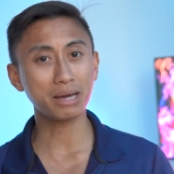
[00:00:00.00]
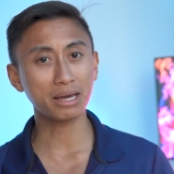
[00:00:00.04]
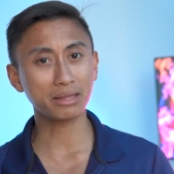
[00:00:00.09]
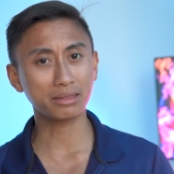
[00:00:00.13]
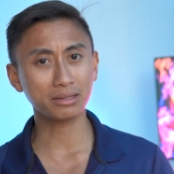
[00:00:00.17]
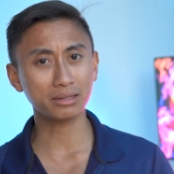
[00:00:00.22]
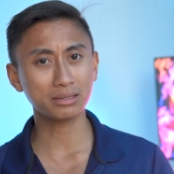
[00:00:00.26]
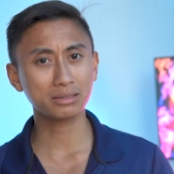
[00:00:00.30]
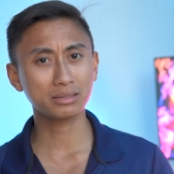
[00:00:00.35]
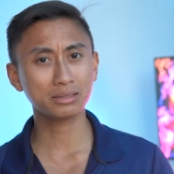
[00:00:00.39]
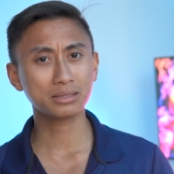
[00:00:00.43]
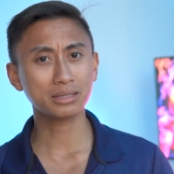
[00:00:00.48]

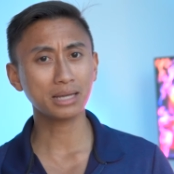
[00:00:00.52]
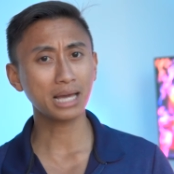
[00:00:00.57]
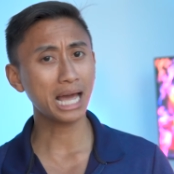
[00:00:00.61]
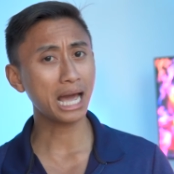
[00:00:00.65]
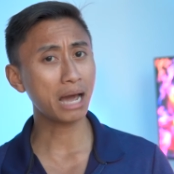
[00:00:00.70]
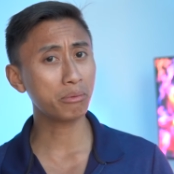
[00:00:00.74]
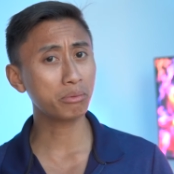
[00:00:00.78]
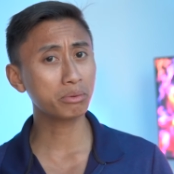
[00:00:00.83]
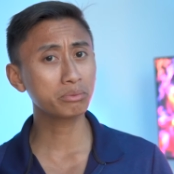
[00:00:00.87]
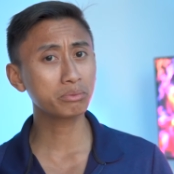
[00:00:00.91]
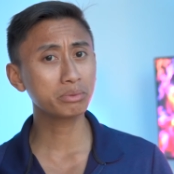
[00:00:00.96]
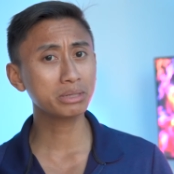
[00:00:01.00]
methods,
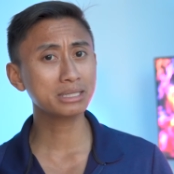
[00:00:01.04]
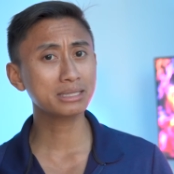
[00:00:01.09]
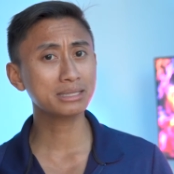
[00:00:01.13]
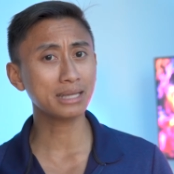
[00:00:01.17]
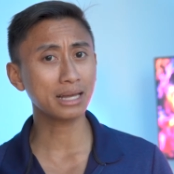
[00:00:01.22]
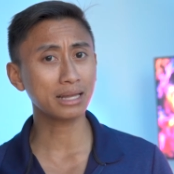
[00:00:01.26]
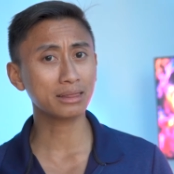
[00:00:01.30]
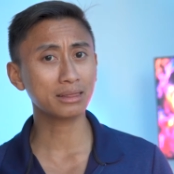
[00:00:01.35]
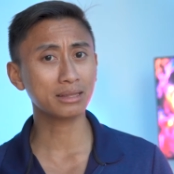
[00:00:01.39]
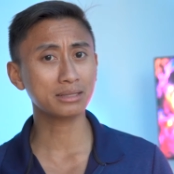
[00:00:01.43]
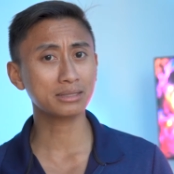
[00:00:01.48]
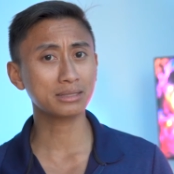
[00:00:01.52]
how would we
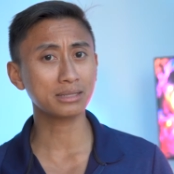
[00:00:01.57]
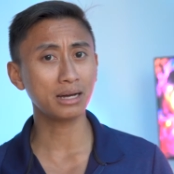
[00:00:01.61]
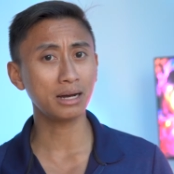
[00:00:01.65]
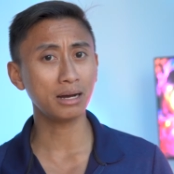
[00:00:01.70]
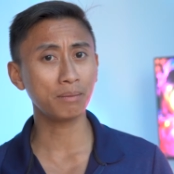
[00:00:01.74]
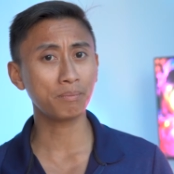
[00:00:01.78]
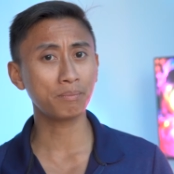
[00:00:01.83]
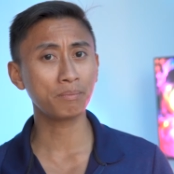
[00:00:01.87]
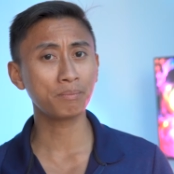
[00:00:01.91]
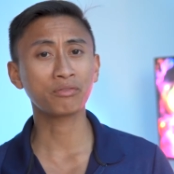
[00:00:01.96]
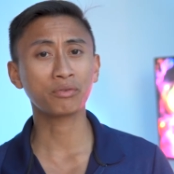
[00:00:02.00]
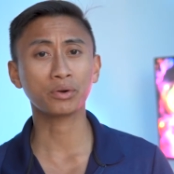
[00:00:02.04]
set this
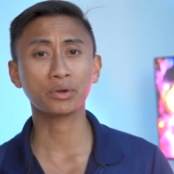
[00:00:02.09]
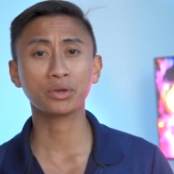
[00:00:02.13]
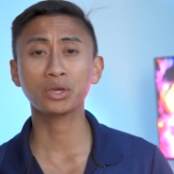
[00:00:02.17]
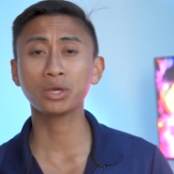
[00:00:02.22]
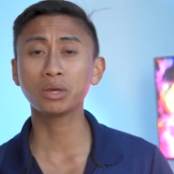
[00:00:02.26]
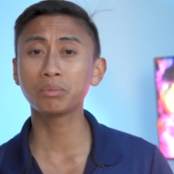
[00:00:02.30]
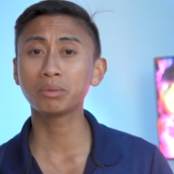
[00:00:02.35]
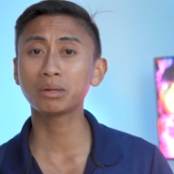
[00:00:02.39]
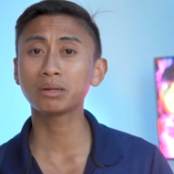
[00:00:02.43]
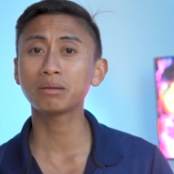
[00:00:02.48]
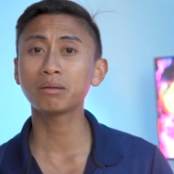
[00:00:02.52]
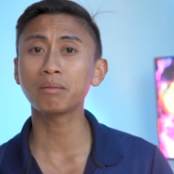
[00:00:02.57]
up for
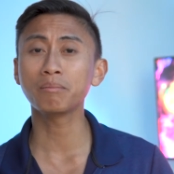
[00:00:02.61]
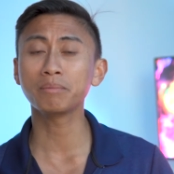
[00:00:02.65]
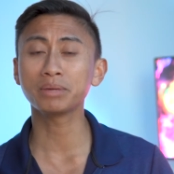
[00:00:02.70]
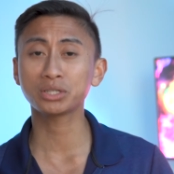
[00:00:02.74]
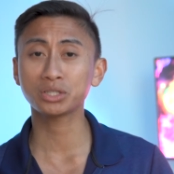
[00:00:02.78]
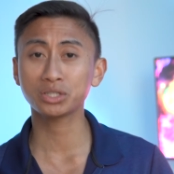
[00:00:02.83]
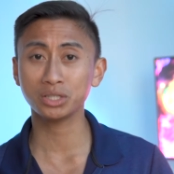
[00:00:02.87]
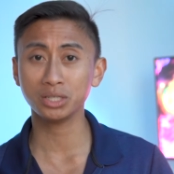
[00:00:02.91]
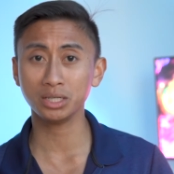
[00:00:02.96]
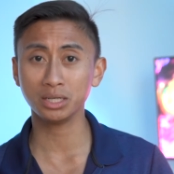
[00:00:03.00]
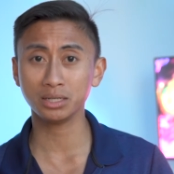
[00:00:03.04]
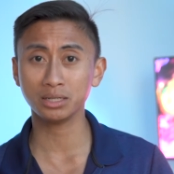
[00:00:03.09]

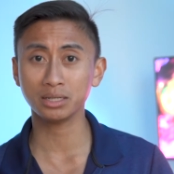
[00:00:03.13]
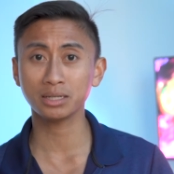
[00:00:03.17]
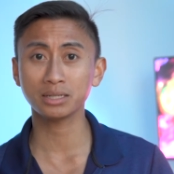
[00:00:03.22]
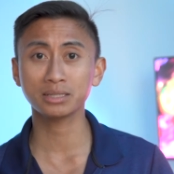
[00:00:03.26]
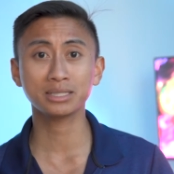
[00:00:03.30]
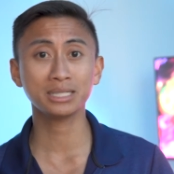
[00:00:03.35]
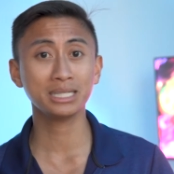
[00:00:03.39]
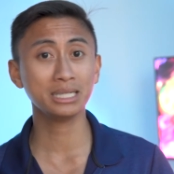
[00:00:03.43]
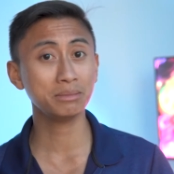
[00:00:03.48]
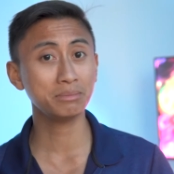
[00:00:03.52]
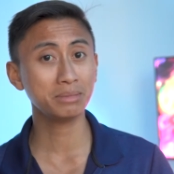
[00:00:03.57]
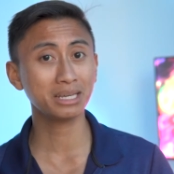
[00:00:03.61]
human-machine
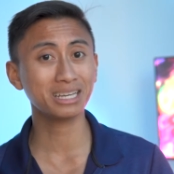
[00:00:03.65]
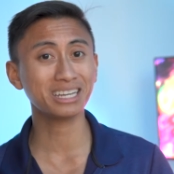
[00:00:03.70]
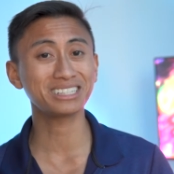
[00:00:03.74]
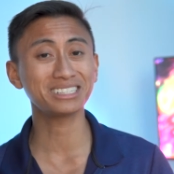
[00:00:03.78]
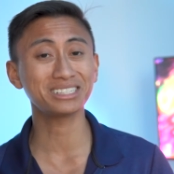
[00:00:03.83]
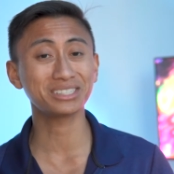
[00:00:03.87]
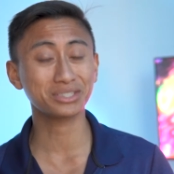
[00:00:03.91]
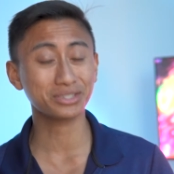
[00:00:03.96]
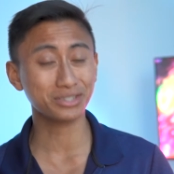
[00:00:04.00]
teaming and